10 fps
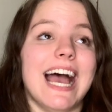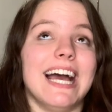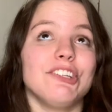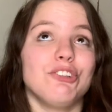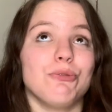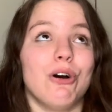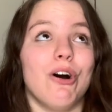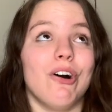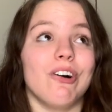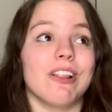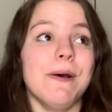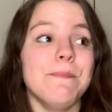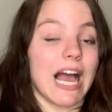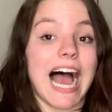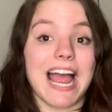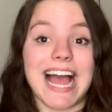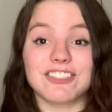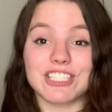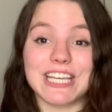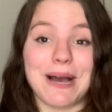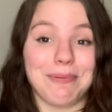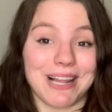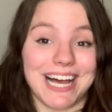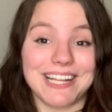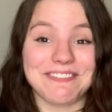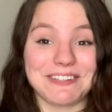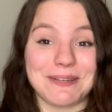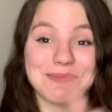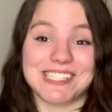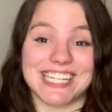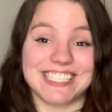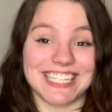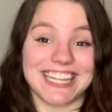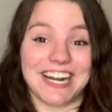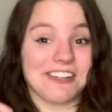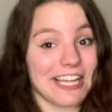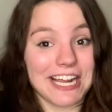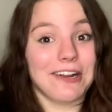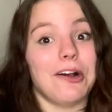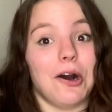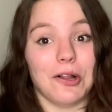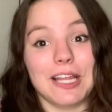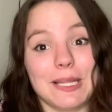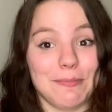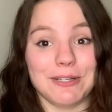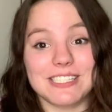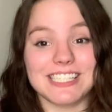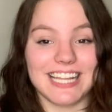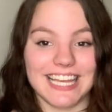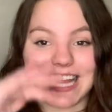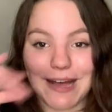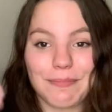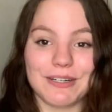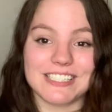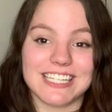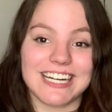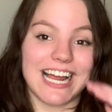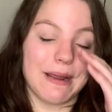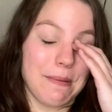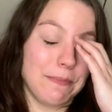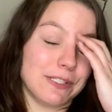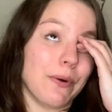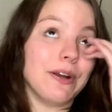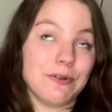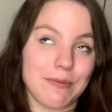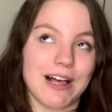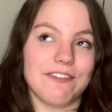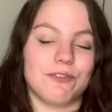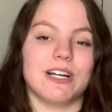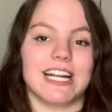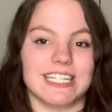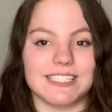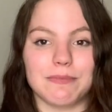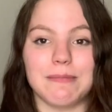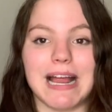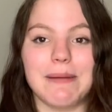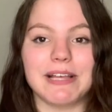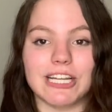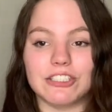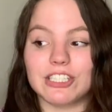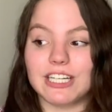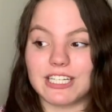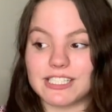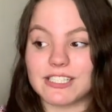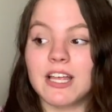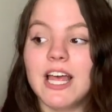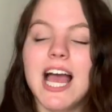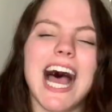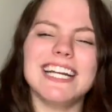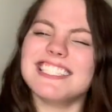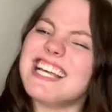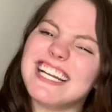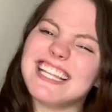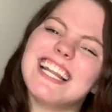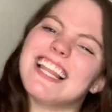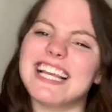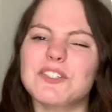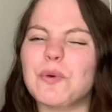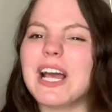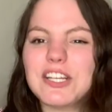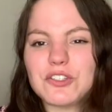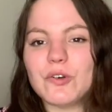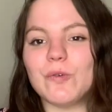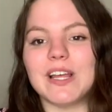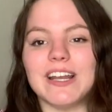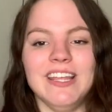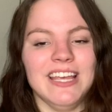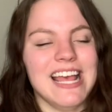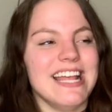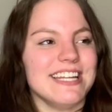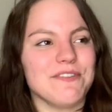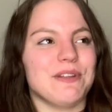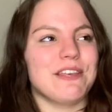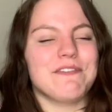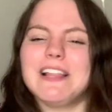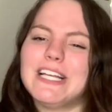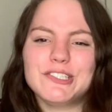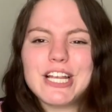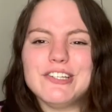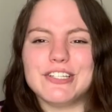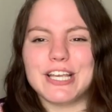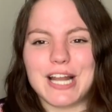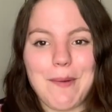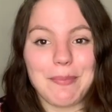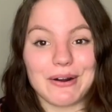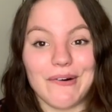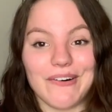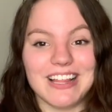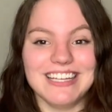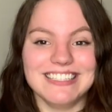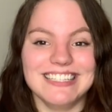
had to call, I actually applied for the position, but I was like calling the person, like that person I was going to apply for, and I didn't put my application in because I decided that I liked what I do and didn't really feel like changing it up at all.